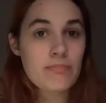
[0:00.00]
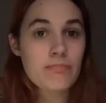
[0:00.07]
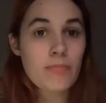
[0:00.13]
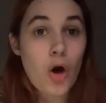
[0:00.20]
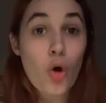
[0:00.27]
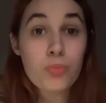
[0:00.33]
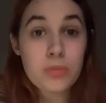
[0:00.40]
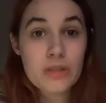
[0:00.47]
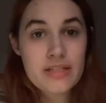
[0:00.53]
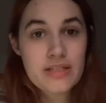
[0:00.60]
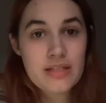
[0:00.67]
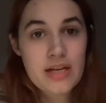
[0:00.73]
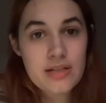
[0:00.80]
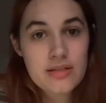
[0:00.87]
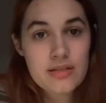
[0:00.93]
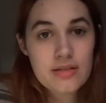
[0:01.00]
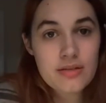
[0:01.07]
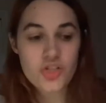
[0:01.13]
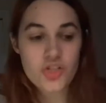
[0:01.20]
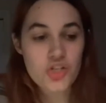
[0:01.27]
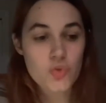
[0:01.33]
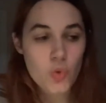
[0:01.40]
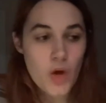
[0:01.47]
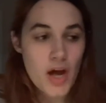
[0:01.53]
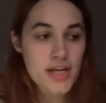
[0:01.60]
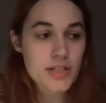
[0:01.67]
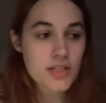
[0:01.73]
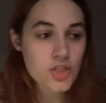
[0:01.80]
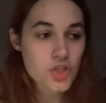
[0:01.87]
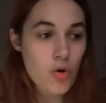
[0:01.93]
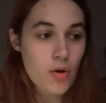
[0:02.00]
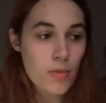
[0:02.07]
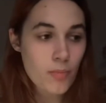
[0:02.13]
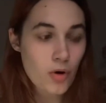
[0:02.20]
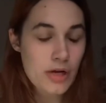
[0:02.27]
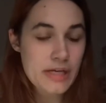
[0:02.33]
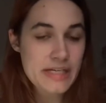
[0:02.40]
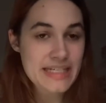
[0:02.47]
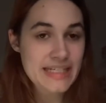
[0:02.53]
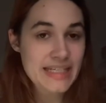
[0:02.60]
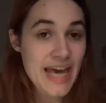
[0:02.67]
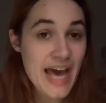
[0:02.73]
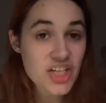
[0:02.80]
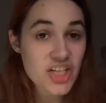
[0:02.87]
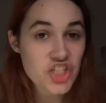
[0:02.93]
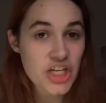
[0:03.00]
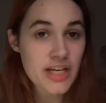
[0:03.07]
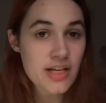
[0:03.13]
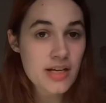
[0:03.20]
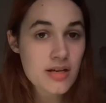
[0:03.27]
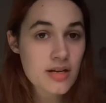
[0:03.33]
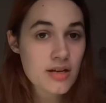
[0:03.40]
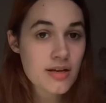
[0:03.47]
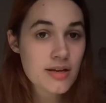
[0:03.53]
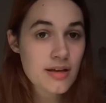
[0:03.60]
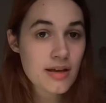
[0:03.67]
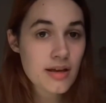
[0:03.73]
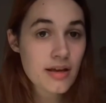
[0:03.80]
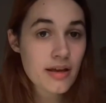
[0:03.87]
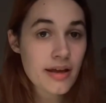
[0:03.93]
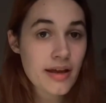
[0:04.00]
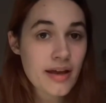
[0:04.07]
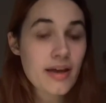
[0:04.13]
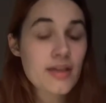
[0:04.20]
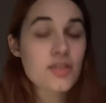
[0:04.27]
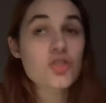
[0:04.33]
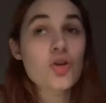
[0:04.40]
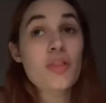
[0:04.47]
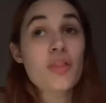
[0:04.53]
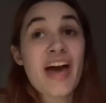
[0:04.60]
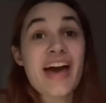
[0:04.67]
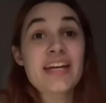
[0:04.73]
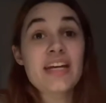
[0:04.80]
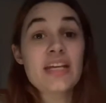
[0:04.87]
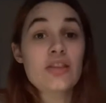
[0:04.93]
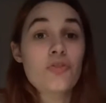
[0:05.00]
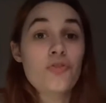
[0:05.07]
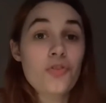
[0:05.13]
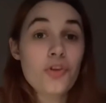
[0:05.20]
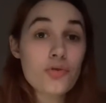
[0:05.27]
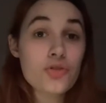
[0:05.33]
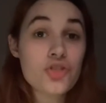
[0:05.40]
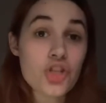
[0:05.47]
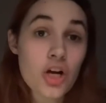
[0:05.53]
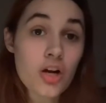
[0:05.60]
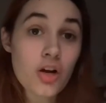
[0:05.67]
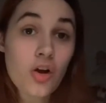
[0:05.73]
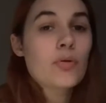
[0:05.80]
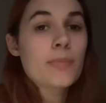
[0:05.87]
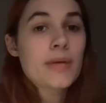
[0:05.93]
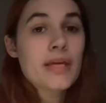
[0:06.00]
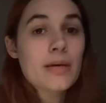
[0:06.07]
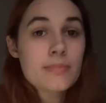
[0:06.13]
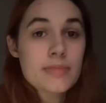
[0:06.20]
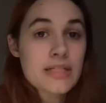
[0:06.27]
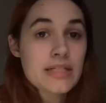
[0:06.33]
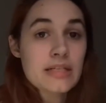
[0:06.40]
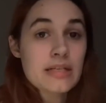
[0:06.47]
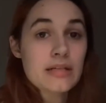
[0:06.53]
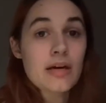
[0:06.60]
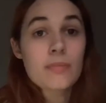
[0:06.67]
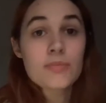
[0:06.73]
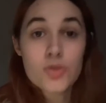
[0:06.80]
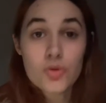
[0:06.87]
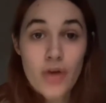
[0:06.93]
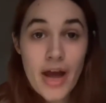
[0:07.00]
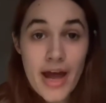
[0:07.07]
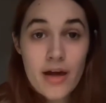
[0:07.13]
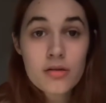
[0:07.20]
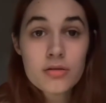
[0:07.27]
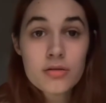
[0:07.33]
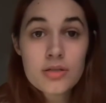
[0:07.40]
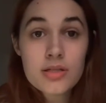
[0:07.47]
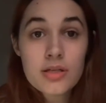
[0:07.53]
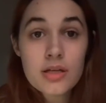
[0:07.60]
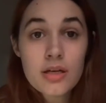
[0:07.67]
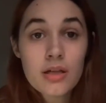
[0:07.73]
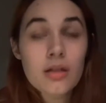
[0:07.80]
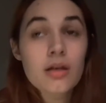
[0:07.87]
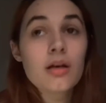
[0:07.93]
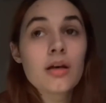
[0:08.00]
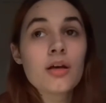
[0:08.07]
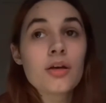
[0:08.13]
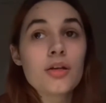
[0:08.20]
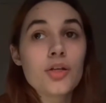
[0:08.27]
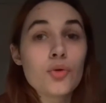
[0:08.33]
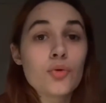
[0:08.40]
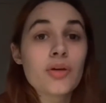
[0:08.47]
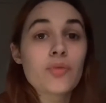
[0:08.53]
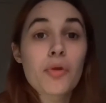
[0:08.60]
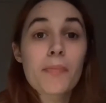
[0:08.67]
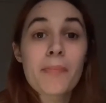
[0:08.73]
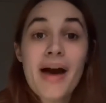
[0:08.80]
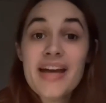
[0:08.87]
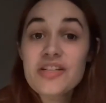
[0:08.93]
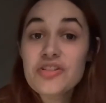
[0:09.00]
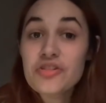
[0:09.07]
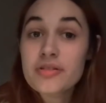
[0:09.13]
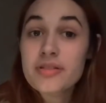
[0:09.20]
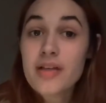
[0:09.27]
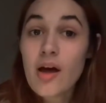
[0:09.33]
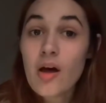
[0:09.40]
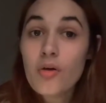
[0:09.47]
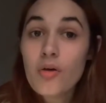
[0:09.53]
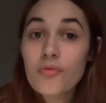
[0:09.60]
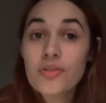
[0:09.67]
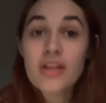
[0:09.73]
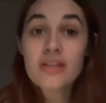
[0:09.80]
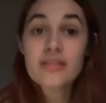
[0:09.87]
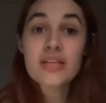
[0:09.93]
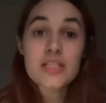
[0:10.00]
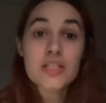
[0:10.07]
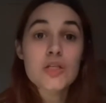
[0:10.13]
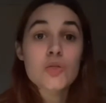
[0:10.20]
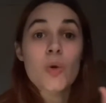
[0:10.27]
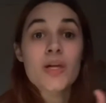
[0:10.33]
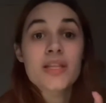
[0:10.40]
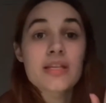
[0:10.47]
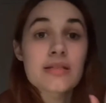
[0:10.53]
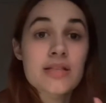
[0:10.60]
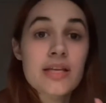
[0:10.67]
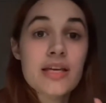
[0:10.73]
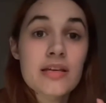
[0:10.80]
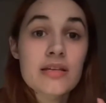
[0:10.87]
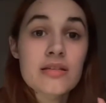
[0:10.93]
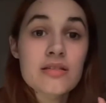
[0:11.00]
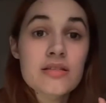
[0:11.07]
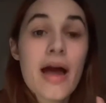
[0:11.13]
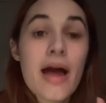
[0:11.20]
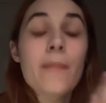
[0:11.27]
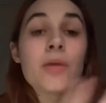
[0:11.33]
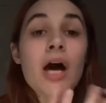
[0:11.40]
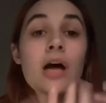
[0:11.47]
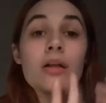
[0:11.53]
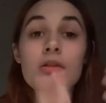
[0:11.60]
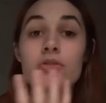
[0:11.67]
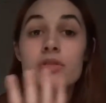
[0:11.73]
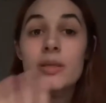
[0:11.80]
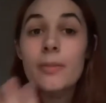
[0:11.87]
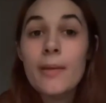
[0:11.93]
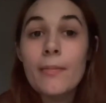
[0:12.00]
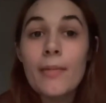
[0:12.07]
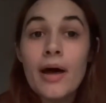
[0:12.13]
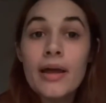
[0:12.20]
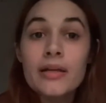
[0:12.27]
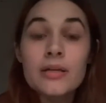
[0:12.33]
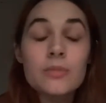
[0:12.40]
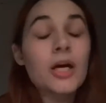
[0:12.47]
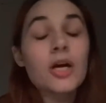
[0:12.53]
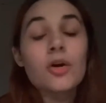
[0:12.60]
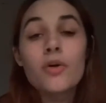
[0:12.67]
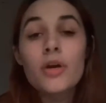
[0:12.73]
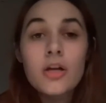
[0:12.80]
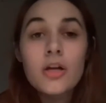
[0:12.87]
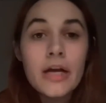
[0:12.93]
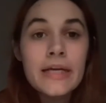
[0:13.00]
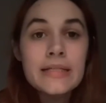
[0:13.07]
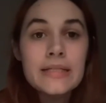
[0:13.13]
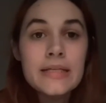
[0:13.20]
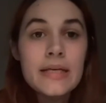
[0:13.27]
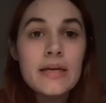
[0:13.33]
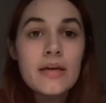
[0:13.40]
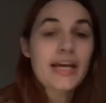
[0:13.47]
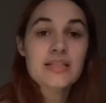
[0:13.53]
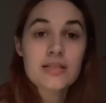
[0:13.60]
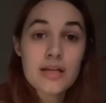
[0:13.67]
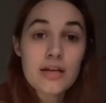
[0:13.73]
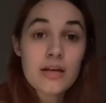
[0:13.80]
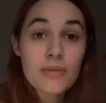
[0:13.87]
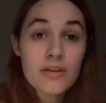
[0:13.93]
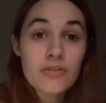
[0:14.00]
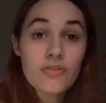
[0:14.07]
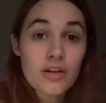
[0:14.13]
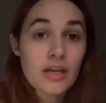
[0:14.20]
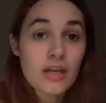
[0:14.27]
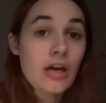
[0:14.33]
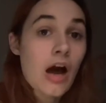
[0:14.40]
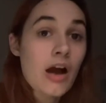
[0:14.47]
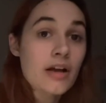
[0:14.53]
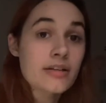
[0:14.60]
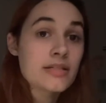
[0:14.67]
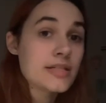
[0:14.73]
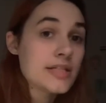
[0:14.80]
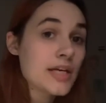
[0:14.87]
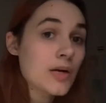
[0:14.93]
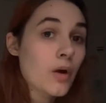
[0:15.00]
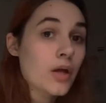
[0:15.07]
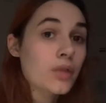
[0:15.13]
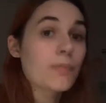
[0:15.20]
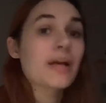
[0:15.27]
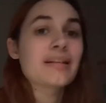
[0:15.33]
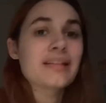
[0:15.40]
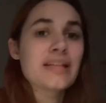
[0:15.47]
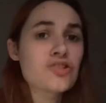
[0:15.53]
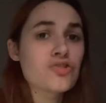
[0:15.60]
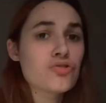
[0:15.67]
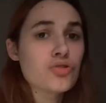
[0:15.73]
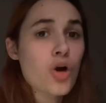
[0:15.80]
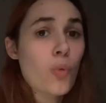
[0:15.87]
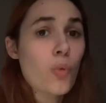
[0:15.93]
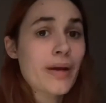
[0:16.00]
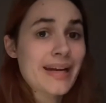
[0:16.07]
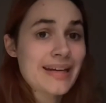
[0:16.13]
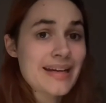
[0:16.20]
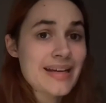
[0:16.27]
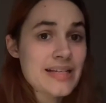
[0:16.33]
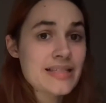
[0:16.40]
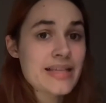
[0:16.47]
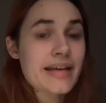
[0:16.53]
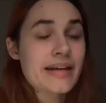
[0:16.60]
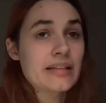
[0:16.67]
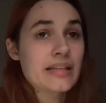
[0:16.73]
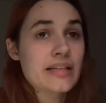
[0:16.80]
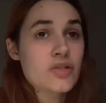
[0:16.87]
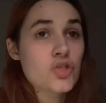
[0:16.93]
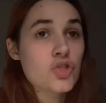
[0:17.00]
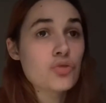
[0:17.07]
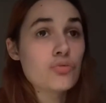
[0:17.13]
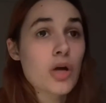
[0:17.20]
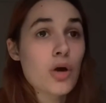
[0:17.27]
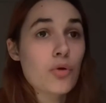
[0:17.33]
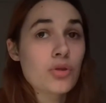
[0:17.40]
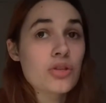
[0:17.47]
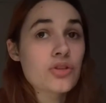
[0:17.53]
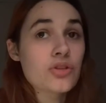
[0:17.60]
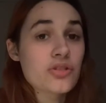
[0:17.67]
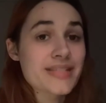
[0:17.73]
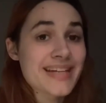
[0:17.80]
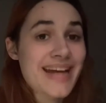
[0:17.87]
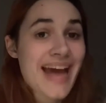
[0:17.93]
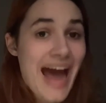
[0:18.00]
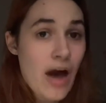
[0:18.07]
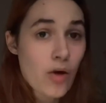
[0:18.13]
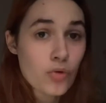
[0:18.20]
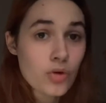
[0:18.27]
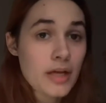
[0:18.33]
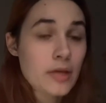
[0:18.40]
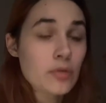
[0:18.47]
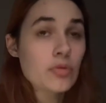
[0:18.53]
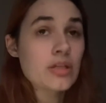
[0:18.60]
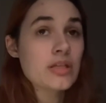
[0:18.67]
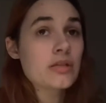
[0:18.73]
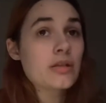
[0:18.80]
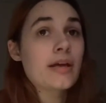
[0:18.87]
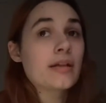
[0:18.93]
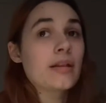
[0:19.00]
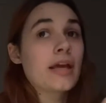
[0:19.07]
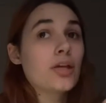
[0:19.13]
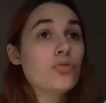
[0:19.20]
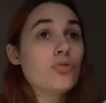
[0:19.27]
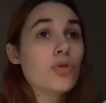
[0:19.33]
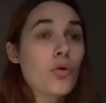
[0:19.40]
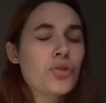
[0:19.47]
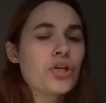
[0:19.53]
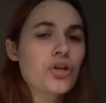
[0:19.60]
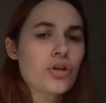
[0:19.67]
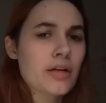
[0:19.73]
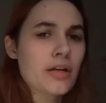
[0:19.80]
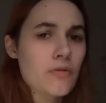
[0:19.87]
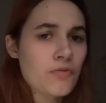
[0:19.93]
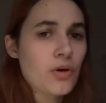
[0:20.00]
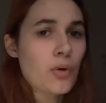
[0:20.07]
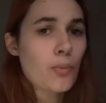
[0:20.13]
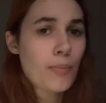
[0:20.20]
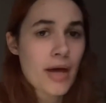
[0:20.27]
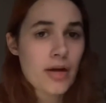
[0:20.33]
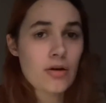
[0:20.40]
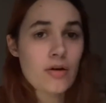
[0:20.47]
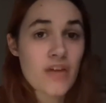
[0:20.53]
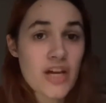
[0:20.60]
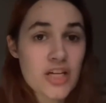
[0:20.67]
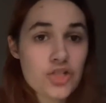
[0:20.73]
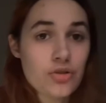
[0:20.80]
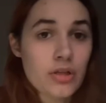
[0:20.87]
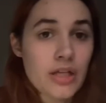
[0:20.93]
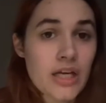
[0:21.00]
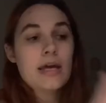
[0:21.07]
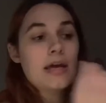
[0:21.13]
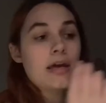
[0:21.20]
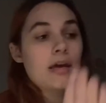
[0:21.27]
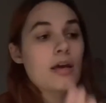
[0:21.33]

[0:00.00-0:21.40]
hopelessness, which is why it's so important to catch it, so that in the future, when PMDD comes around, you can remind yourself that this is what this is. I'm not losing my mind, I'm not going crazy. It's gonna be hard to deal with, but at least you know what it is, and at least you know that there's an out, and that, like, you know that you're gonna feel better eventually.